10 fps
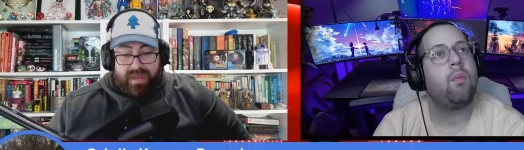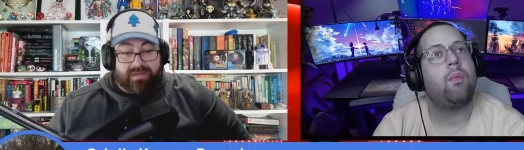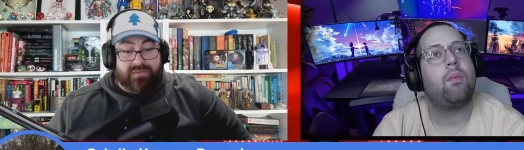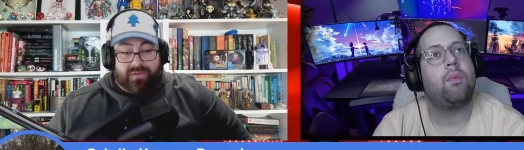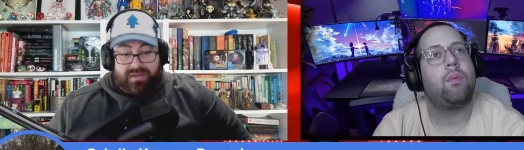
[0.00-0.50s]
Speaker 1: Yeah,
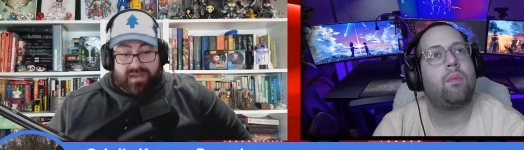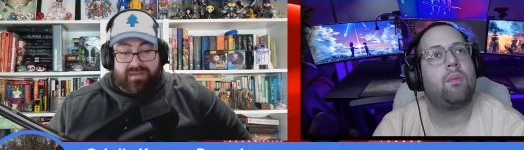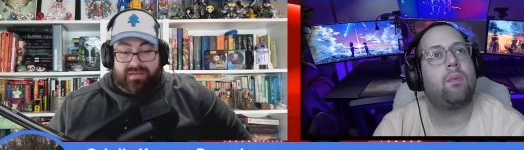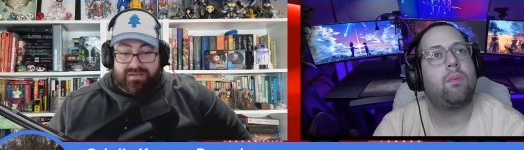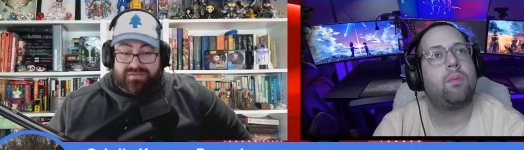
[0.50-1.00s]
even only
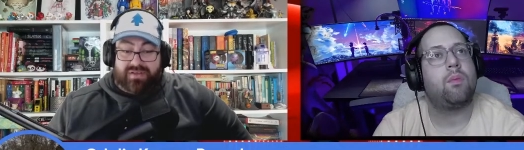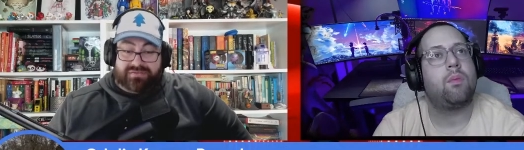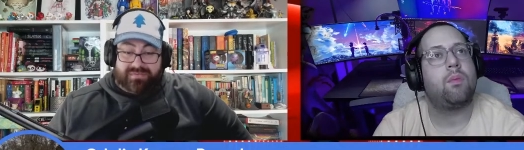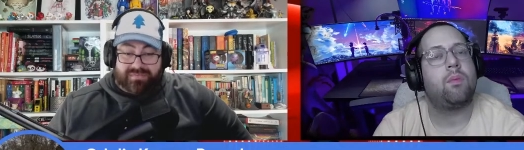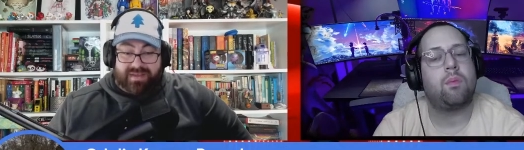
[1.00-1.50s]
like the
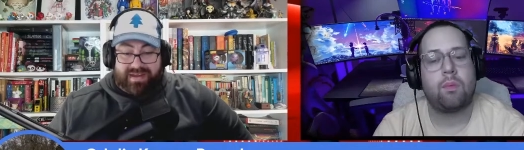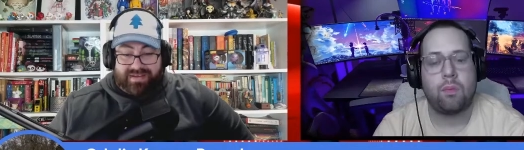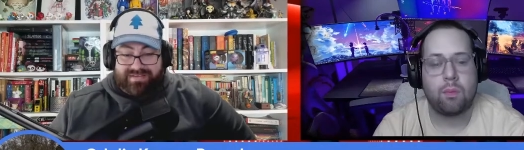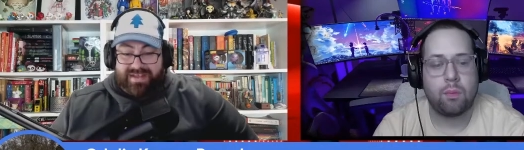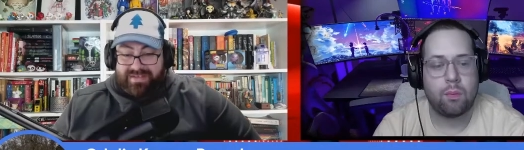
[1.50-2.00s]
nostalgia for the
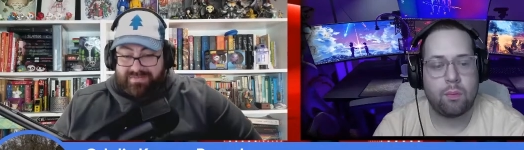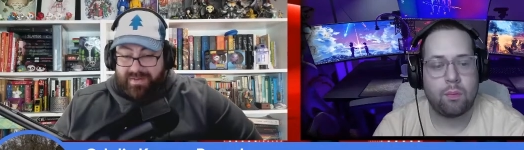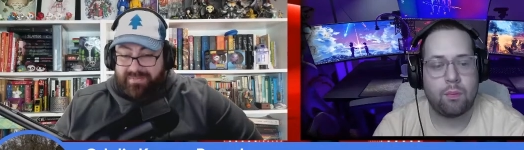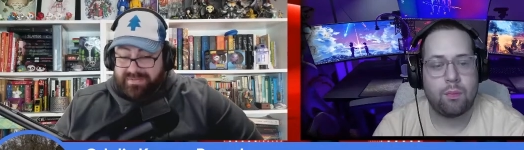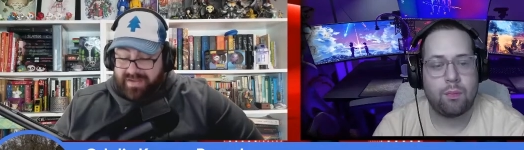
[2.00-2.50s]
eighties, nineties
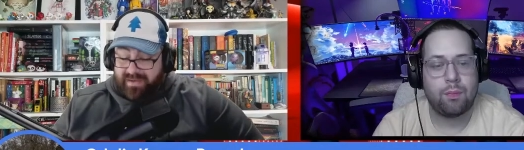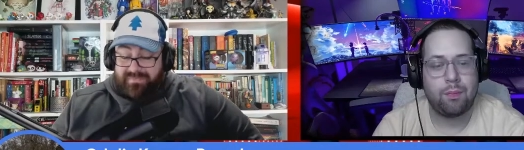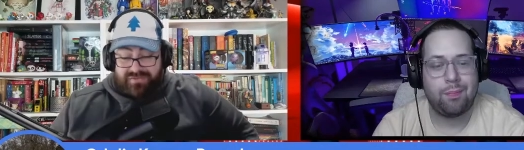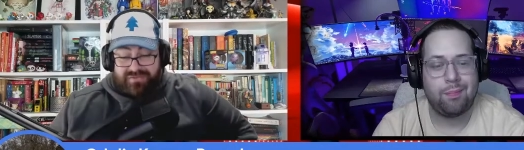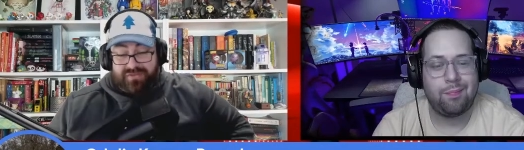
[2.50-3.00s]
babies. Yeah,
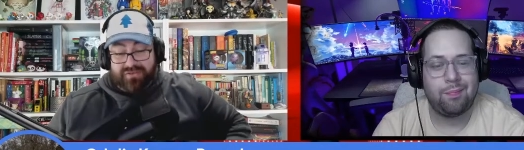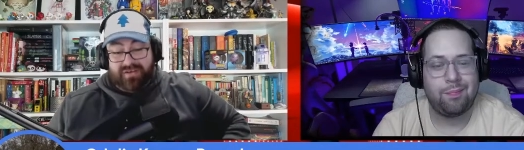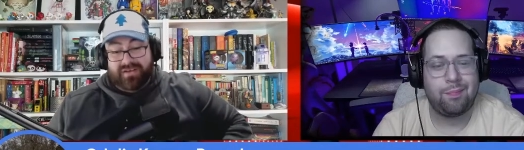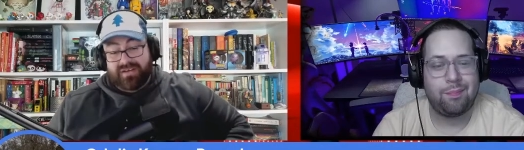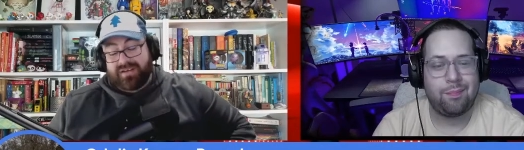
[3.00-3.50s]
for sure,
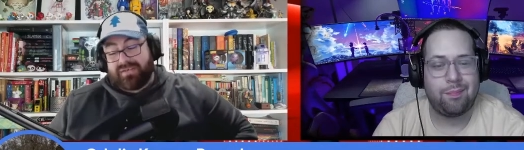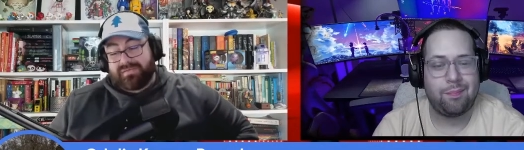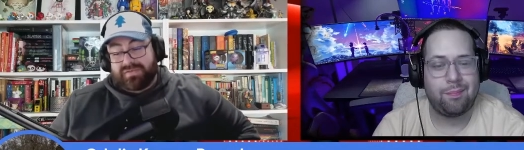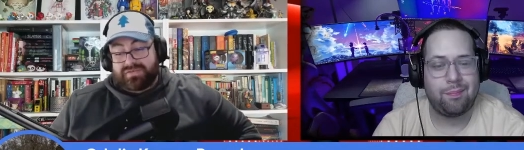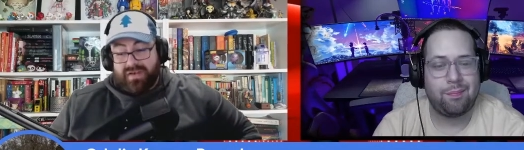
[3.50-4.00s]

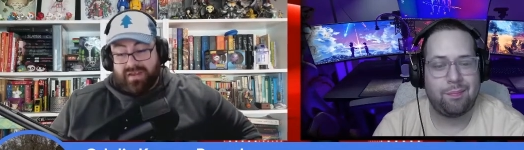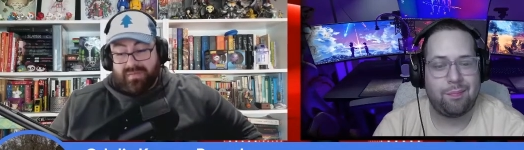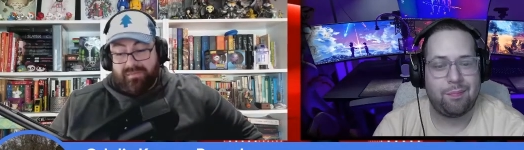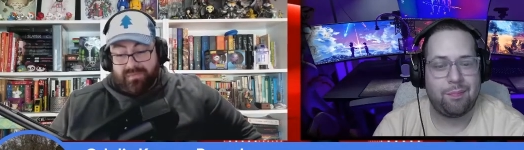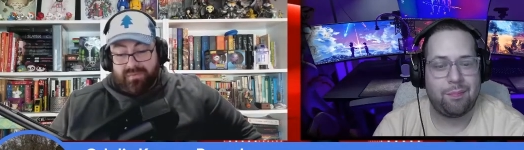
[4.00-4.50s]
for sure. That's
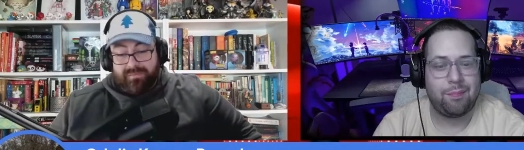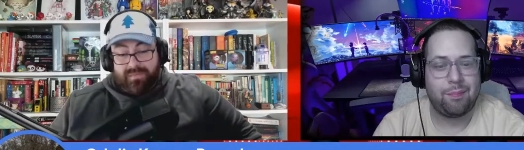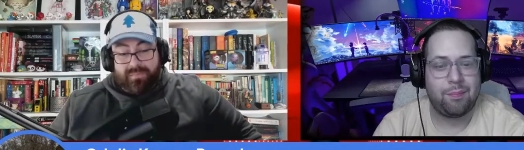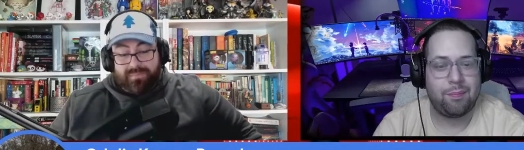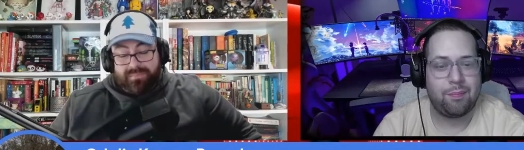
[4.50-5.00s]
why if you if
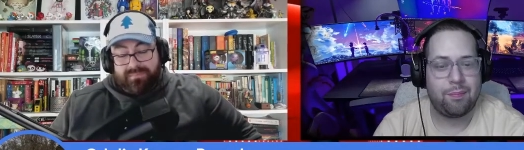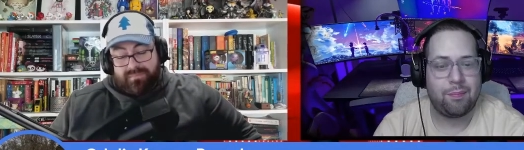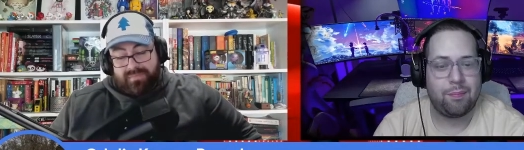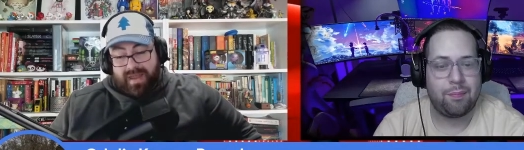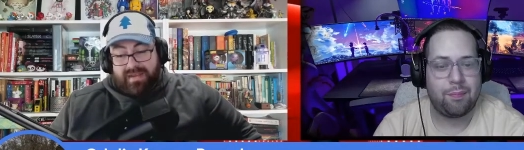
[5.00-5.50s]
you
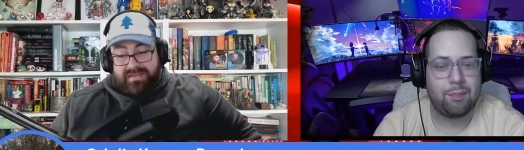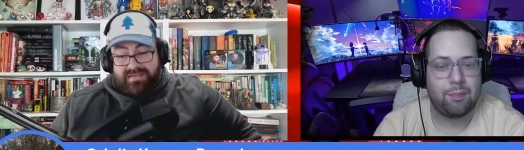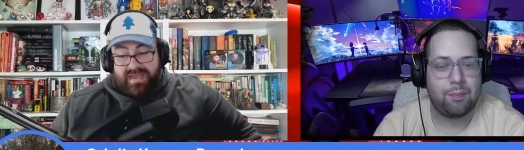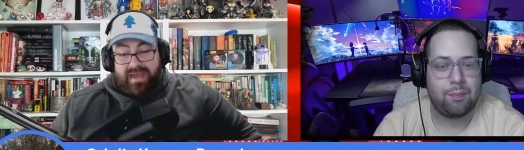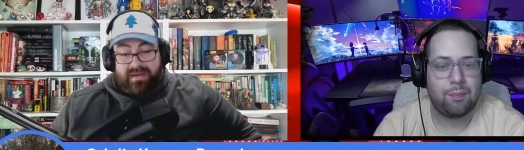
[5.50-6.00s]
like the
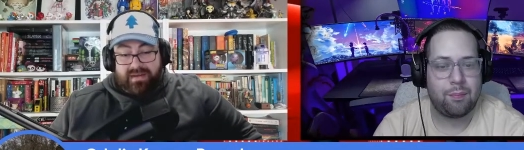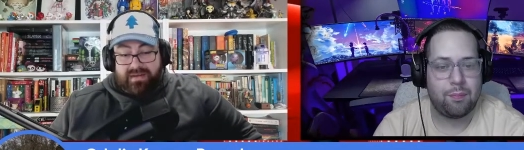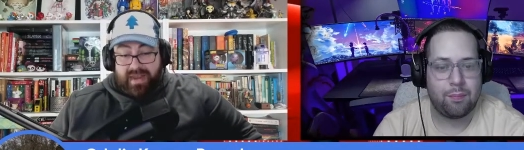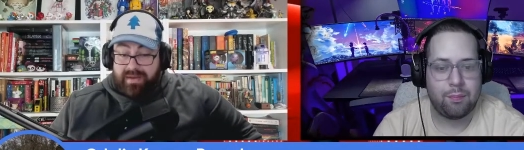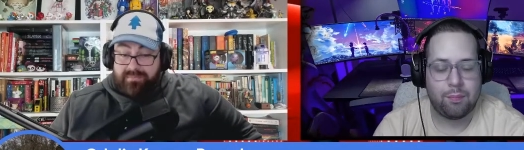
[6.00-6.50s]
Sonic
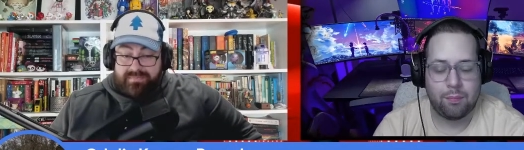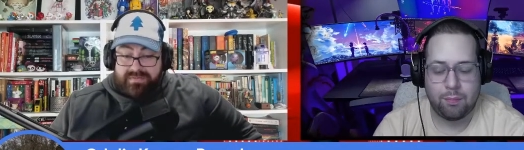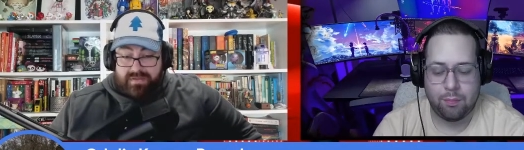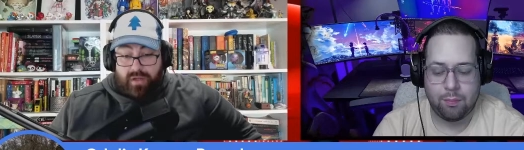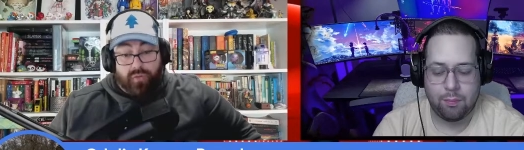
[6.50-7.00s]

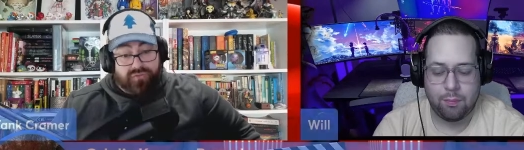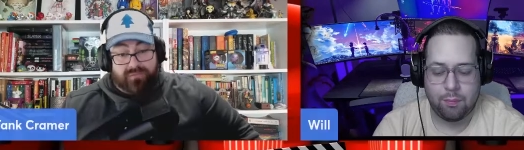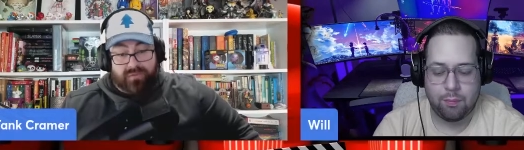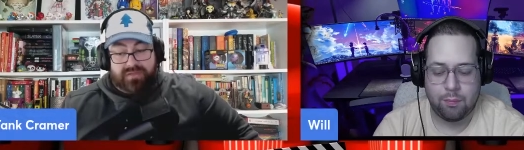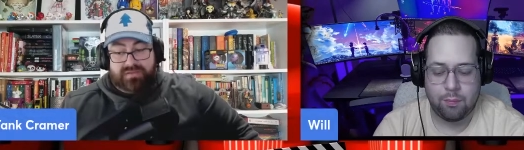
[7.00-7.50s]
games, the O
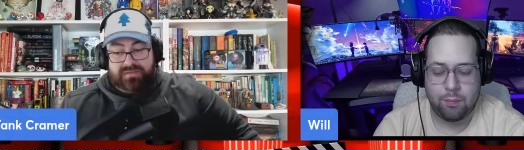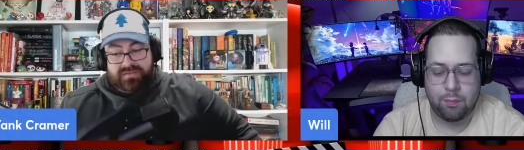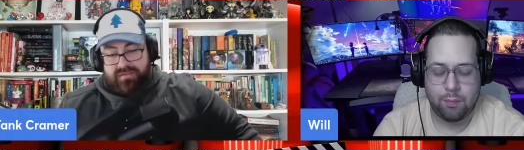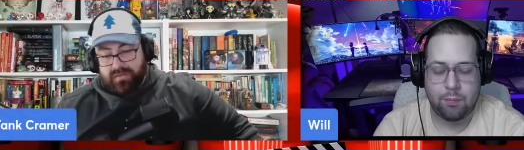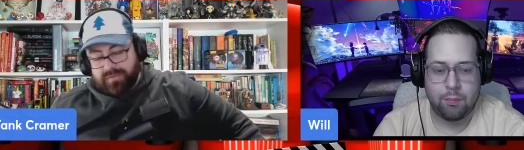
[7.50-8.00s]
G
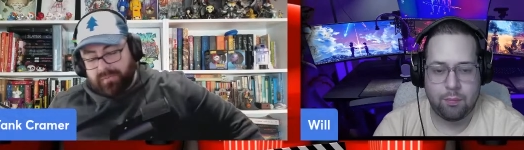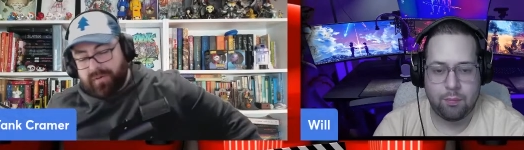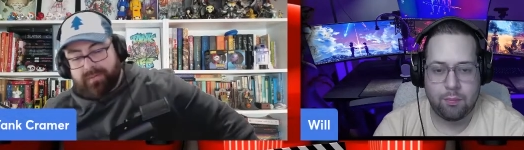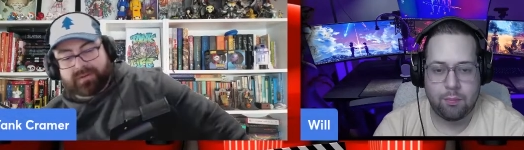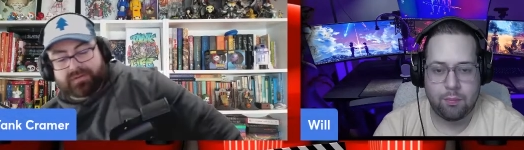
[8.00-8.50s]
ones, you'll you'll
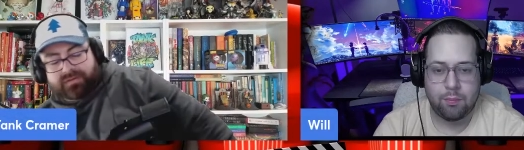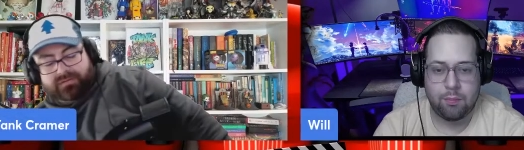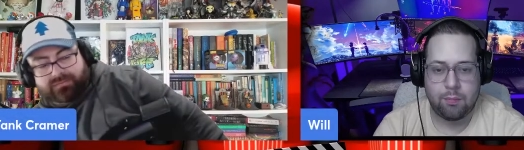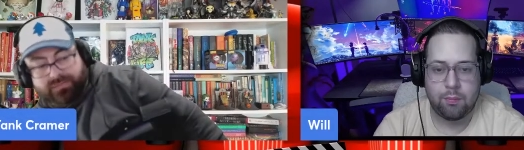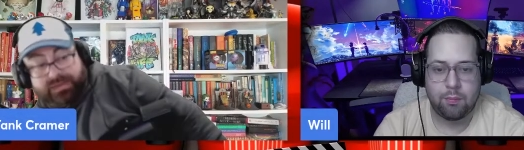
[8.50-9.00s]
probably
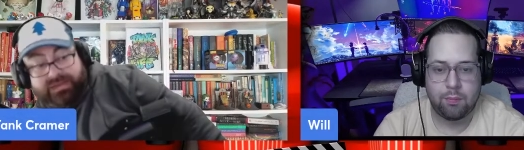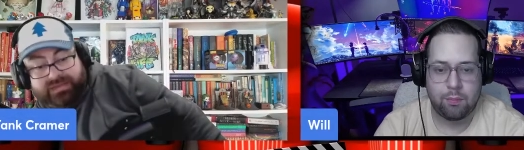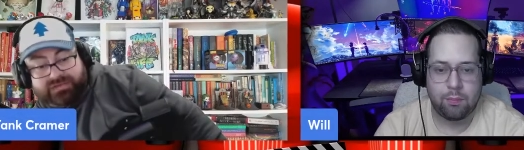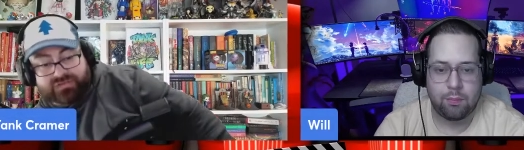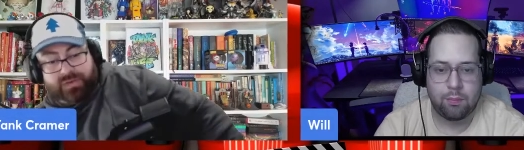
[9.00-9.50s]

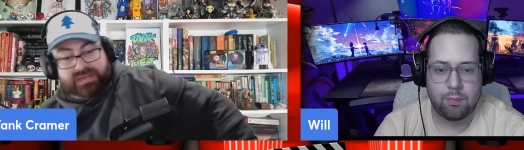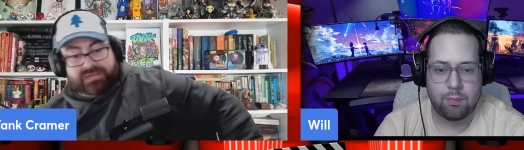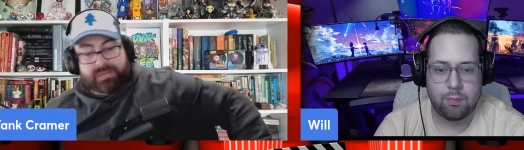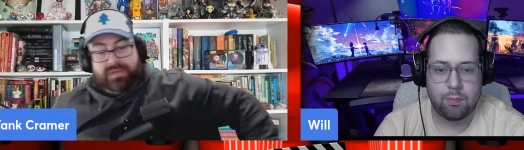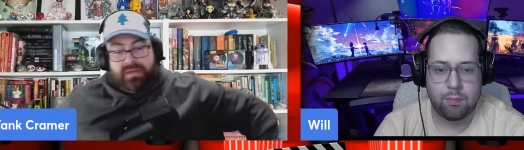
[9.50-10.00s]
really enjoy
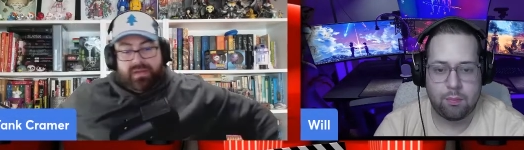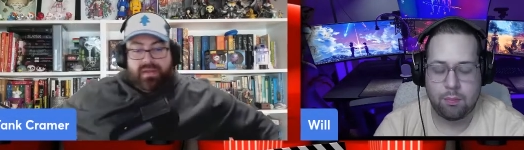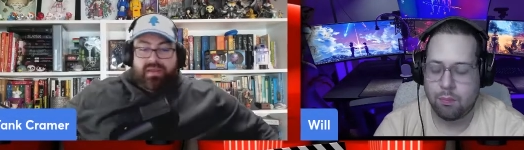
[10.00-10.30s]
this one.